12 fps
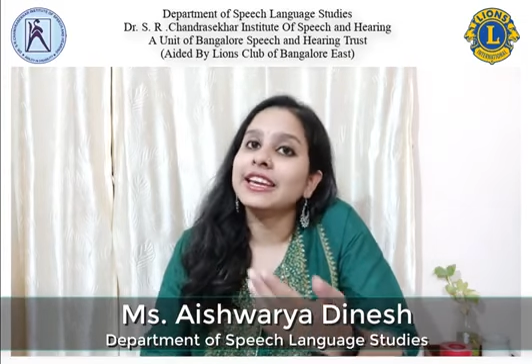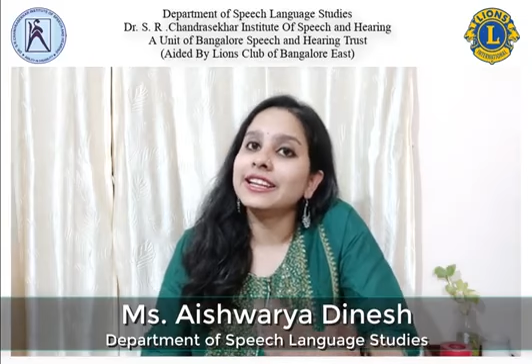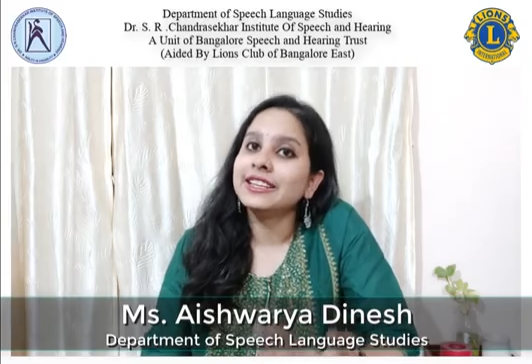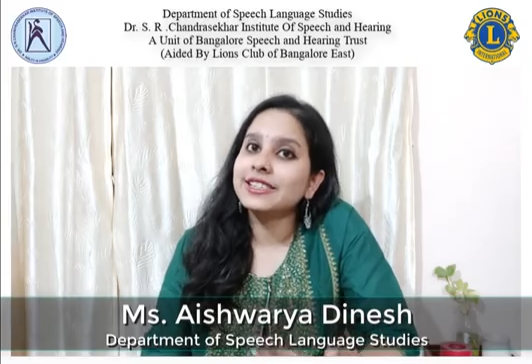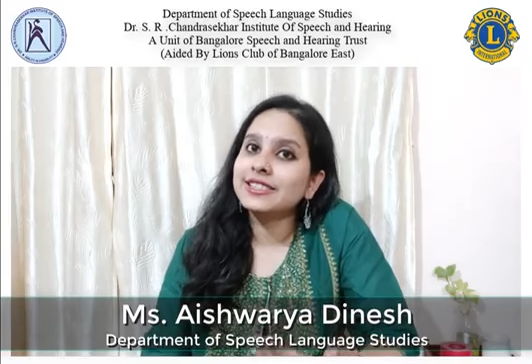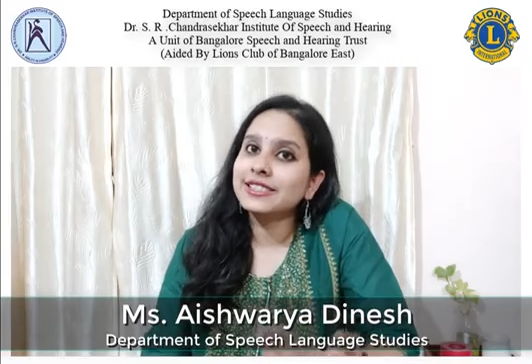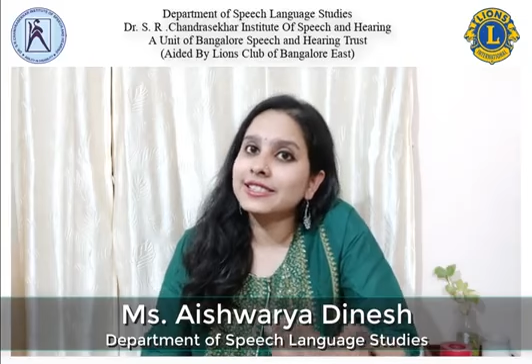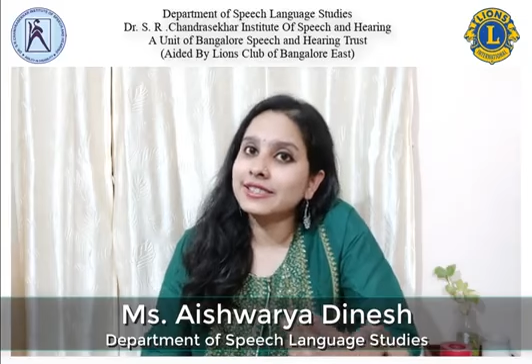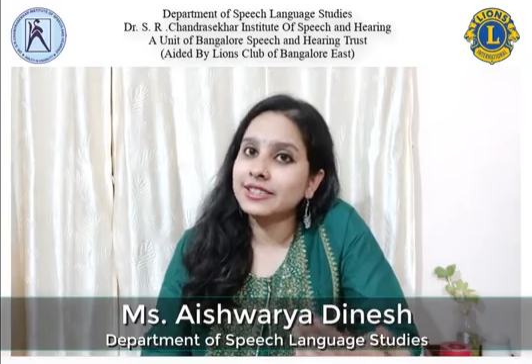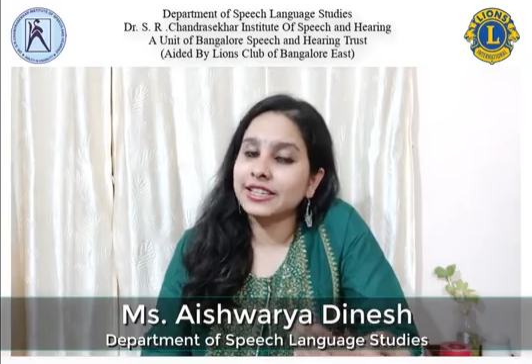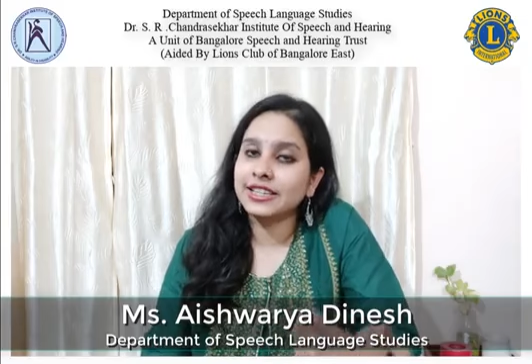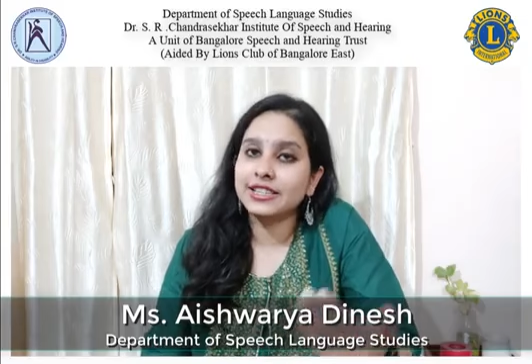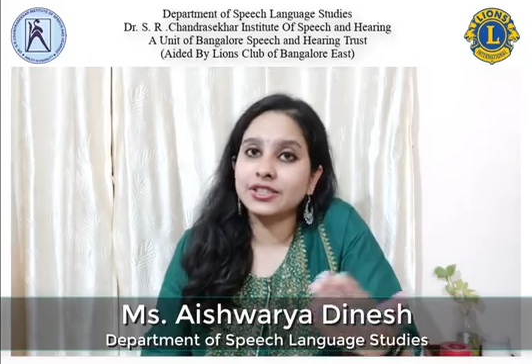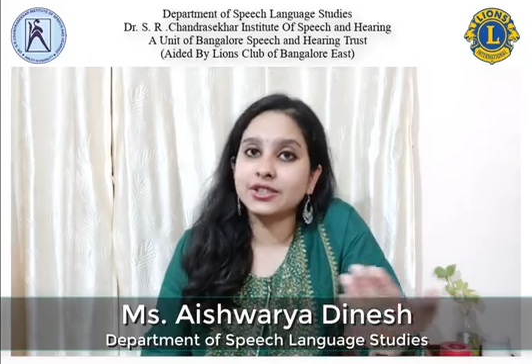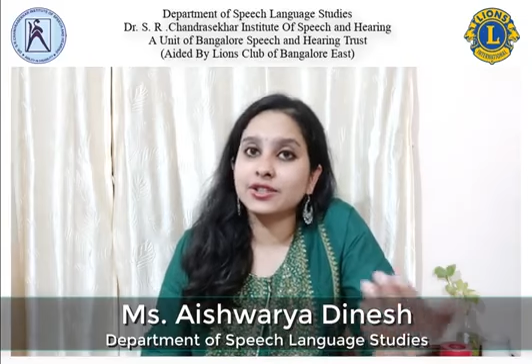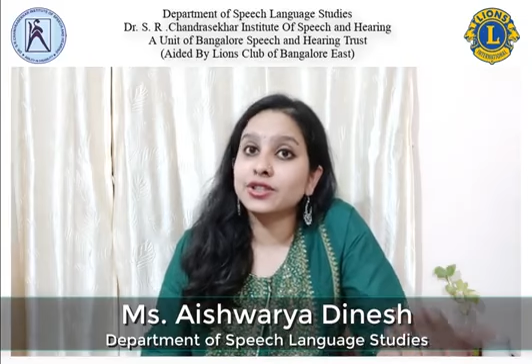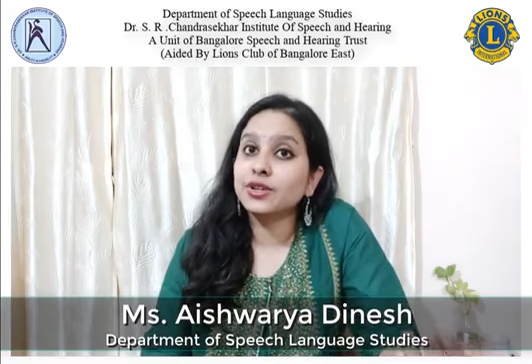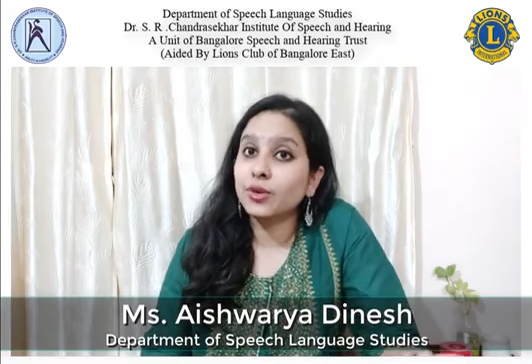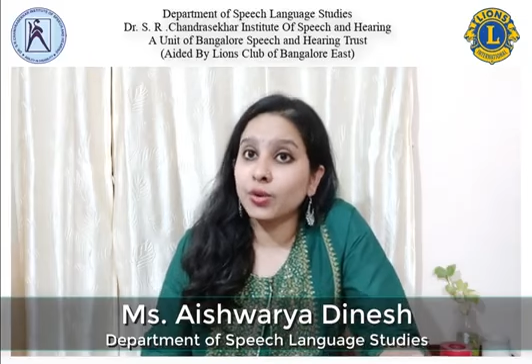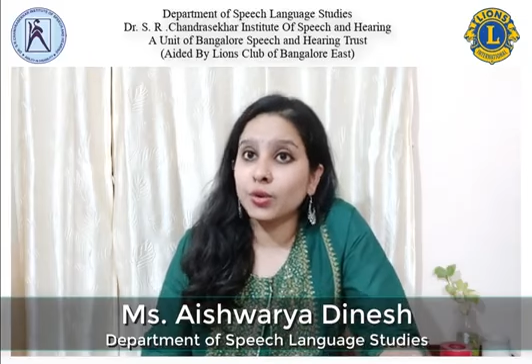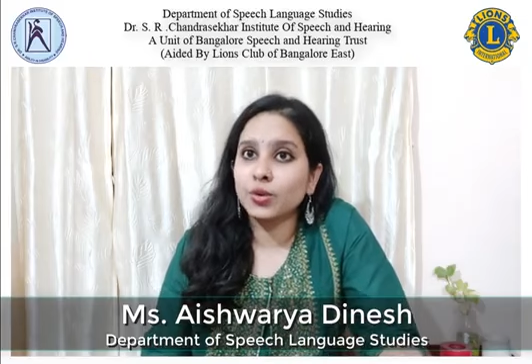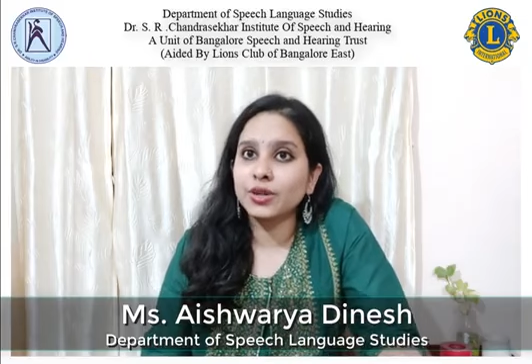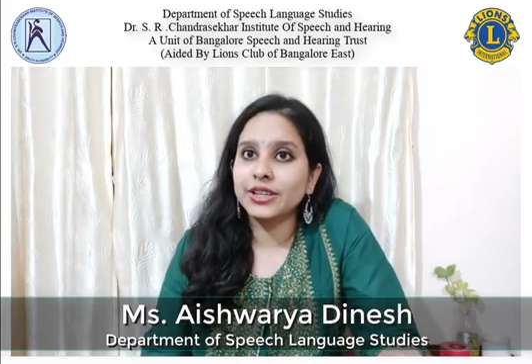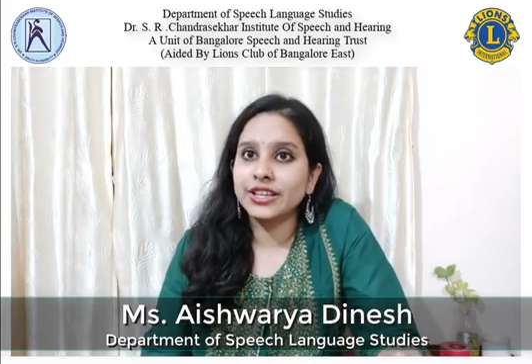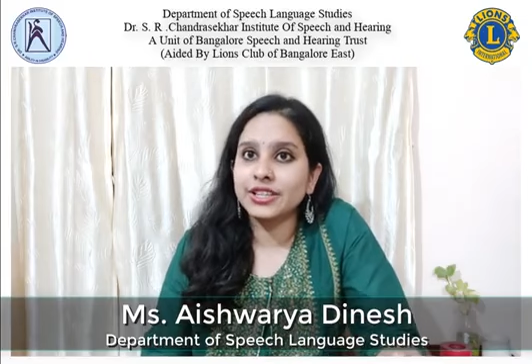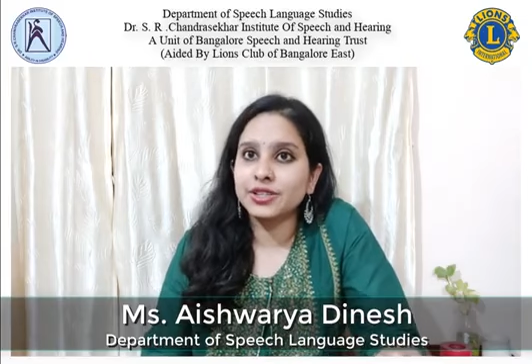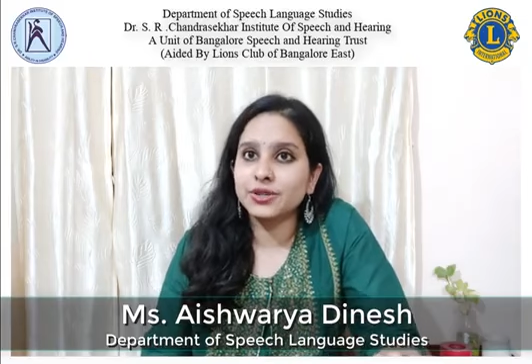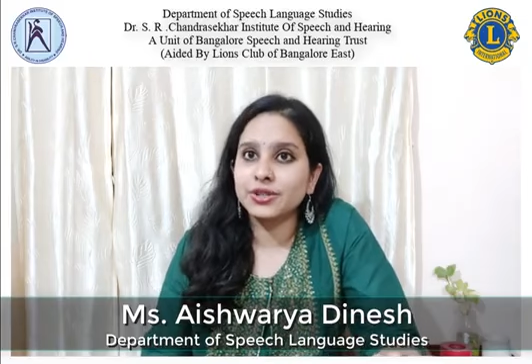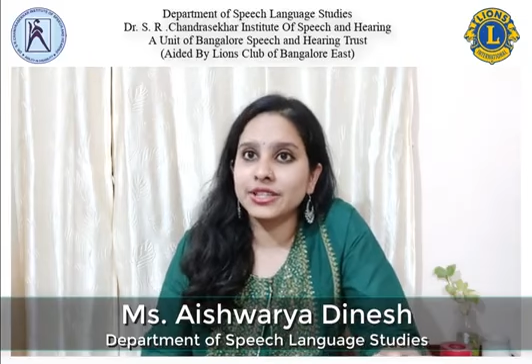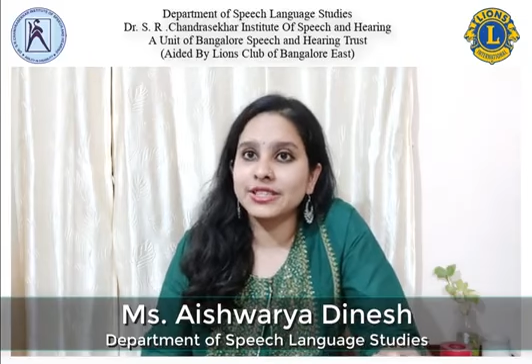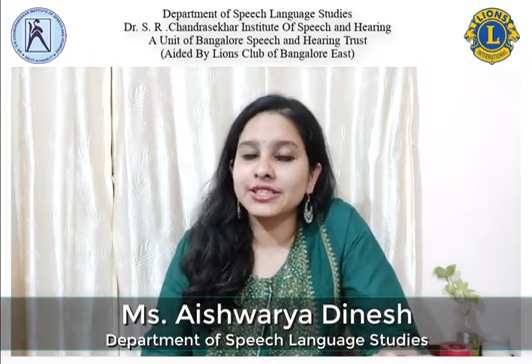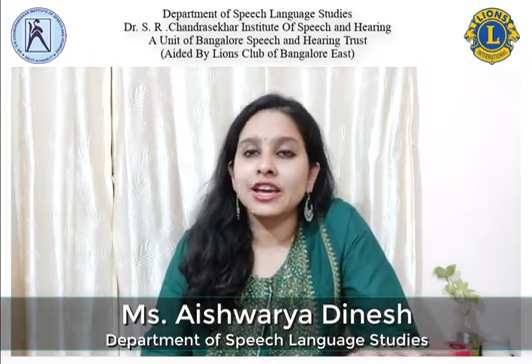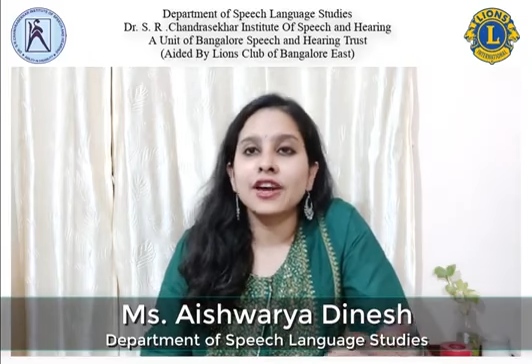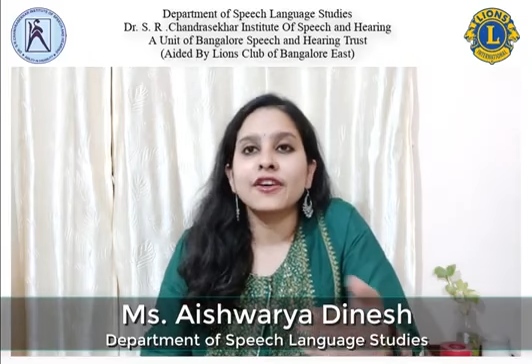illnesses related to the old injuries?